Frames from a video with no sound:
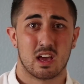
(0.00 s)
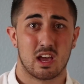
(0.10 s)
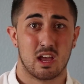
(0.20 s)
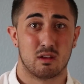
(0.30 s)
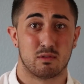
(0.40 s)

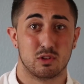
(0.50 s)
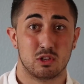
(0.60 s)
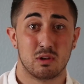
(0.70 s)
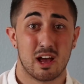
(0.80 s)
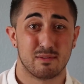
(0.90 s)
and for the
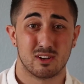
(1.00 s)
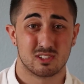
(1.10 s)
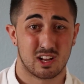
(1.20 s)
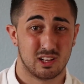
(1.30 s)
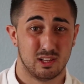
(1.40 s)
2.5
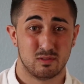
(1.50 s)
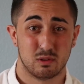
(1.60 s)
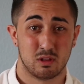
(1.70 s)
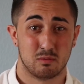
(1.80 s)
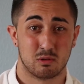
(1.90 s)
years that I lived
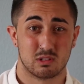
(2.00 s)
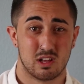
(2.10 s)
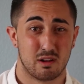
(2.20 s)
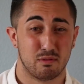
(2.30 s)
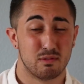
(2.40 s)
with him, there was a
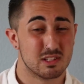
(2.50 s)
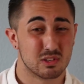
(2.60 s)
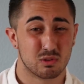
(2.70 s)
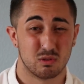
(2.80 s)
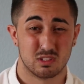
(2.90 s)
lot of
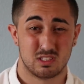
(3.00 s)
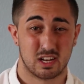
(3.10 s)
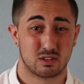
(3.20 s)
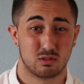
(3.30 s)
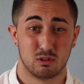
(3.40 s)
physical and
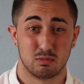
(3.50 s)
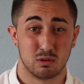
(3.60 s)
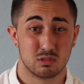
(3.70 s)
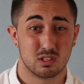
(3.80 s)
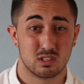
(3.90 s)
sexual
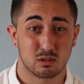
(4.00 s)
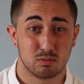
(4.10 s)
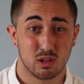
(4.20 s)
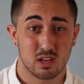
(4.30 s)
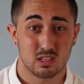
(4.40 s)
abuse that took
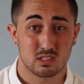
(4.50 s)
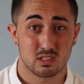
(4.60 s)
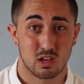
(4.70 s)
place.